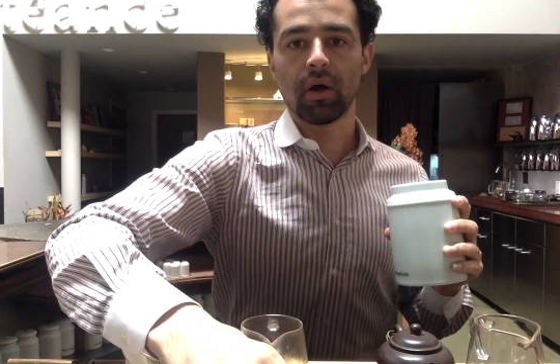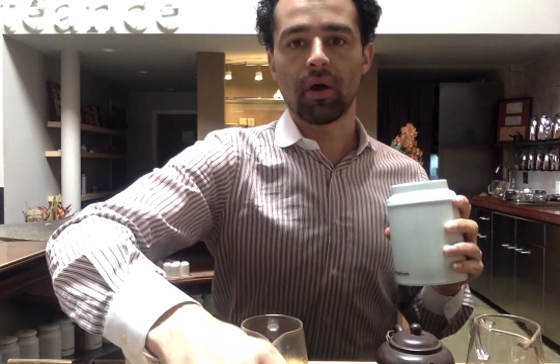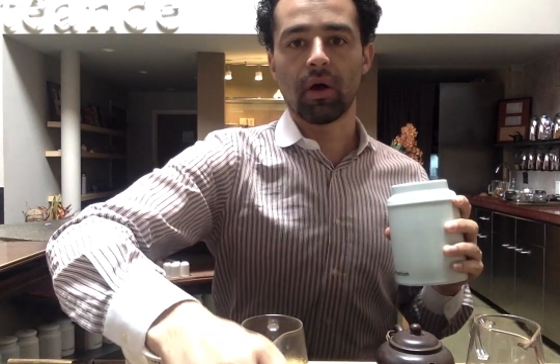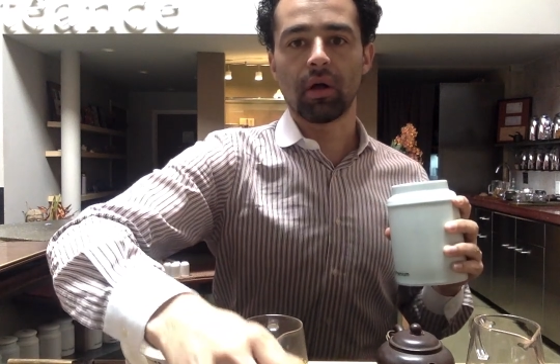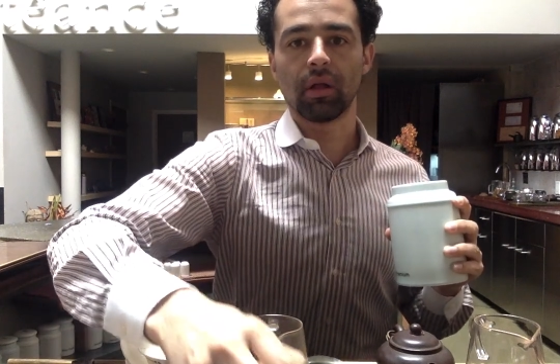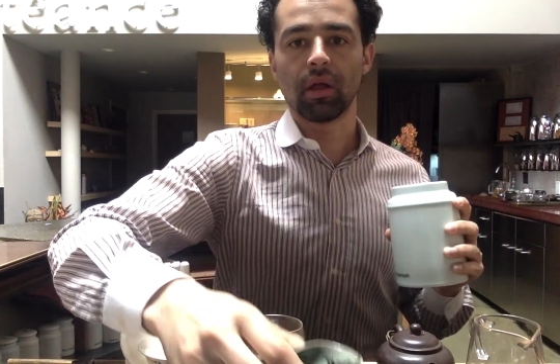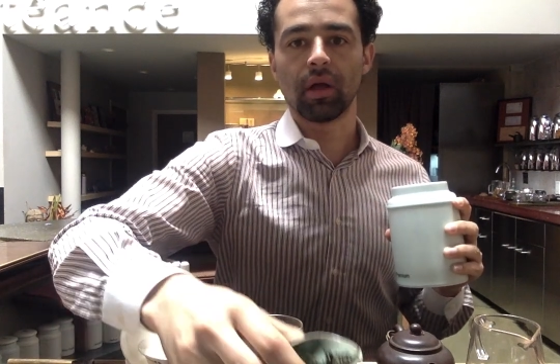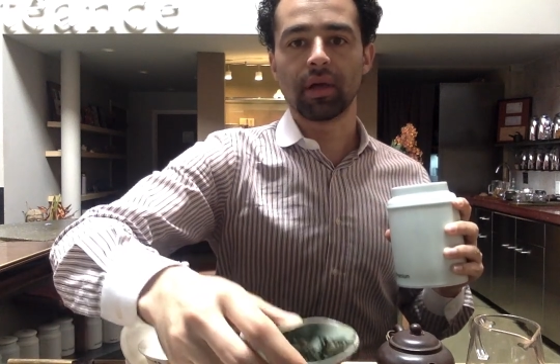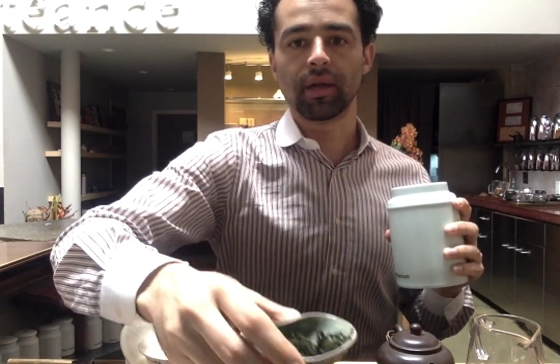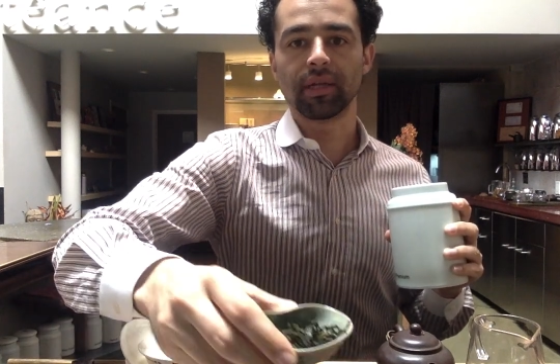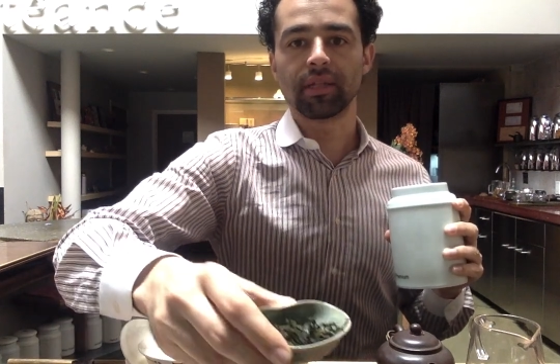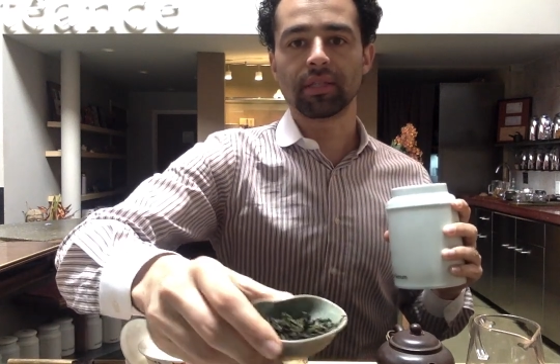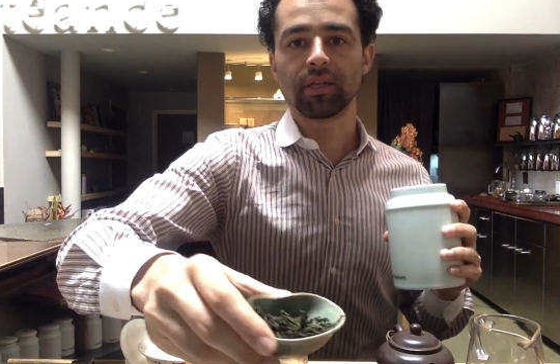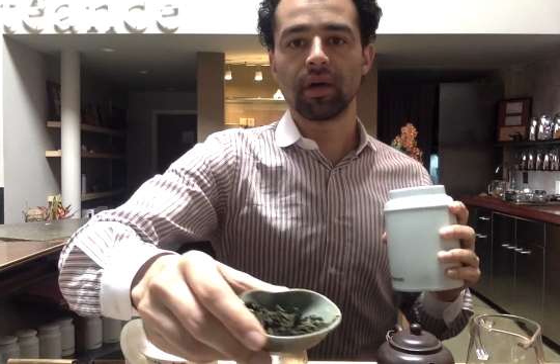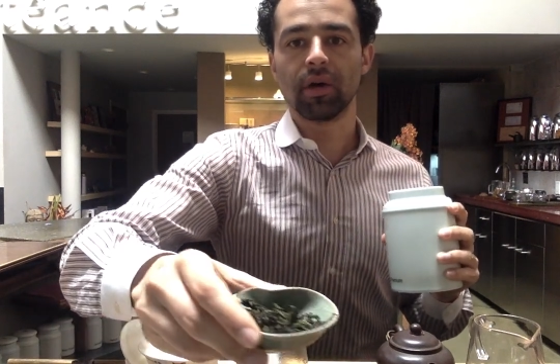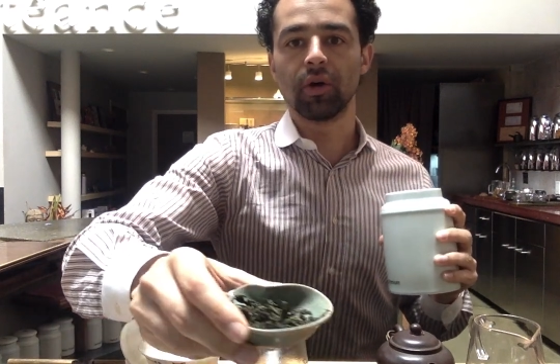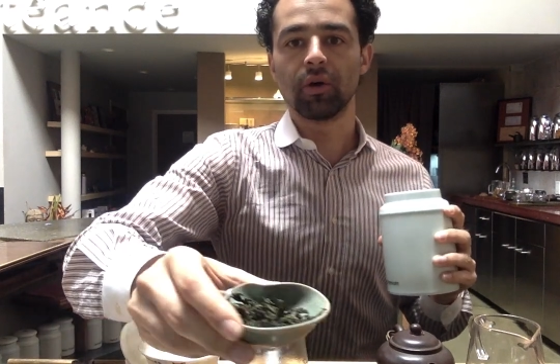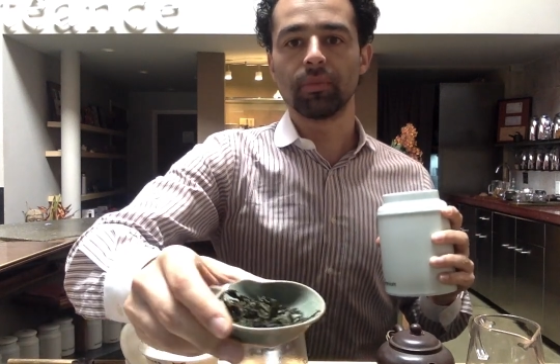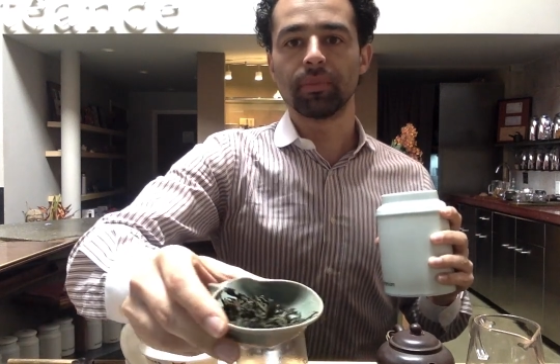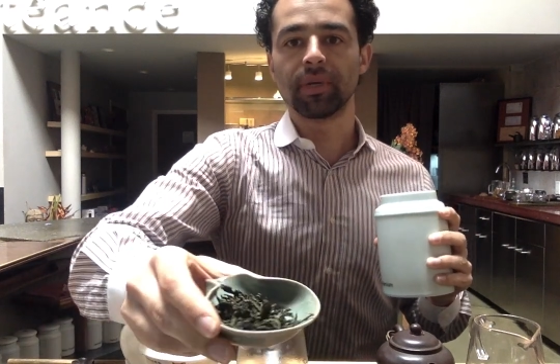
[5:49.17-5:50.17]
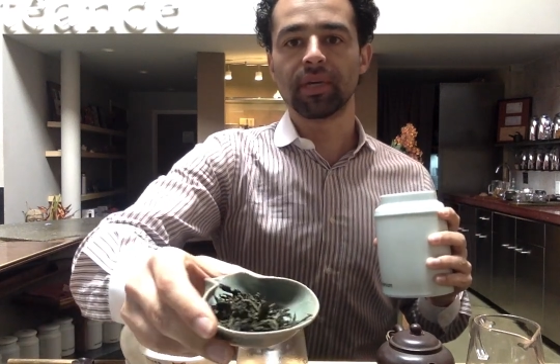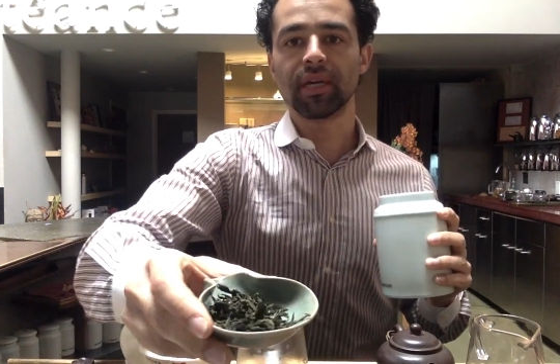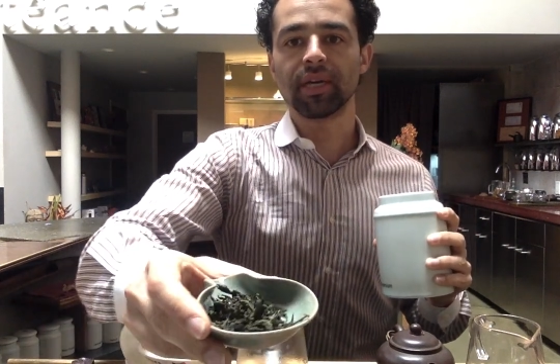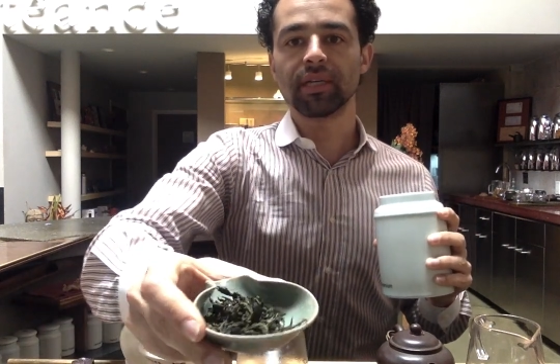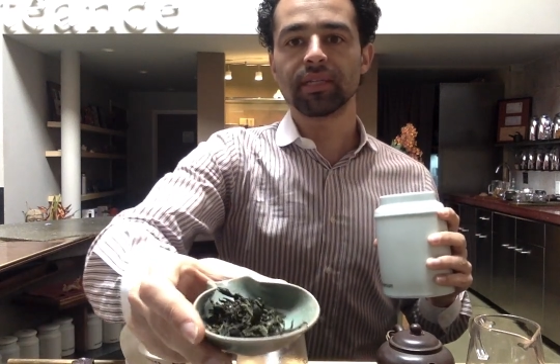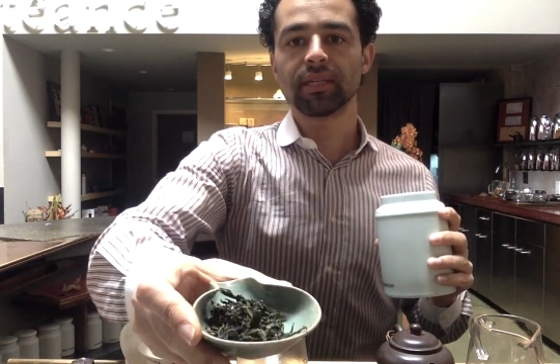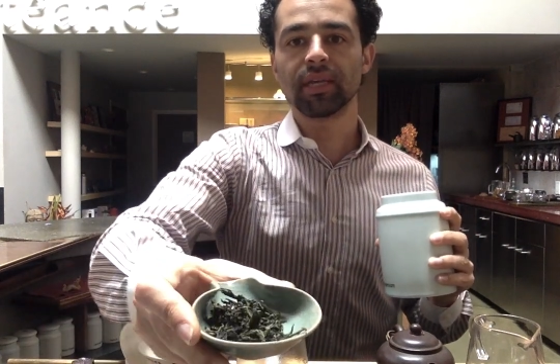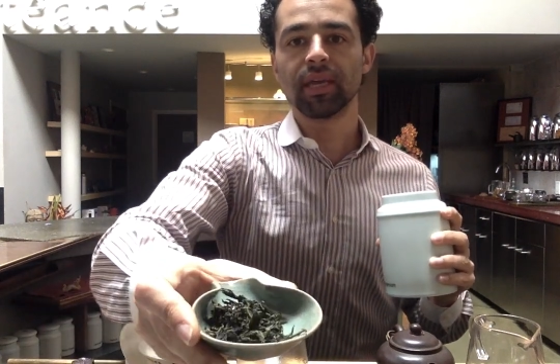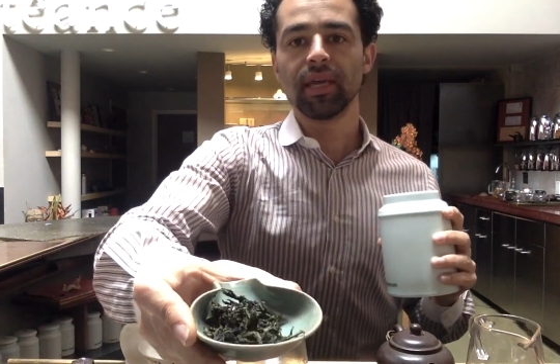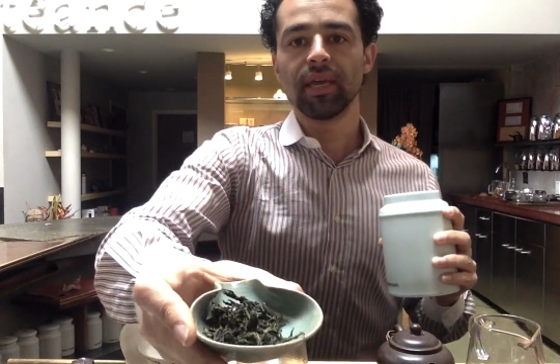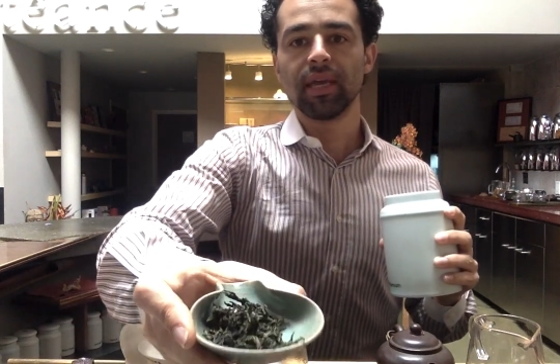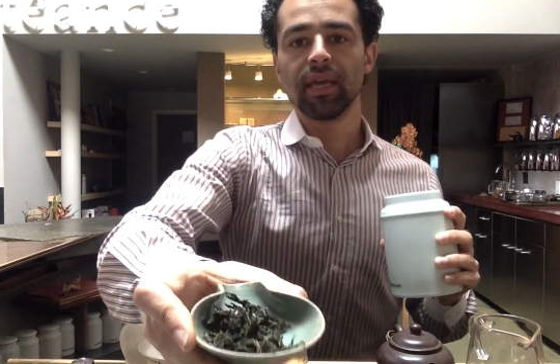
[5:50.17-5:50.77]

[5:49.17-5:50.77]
all on its own because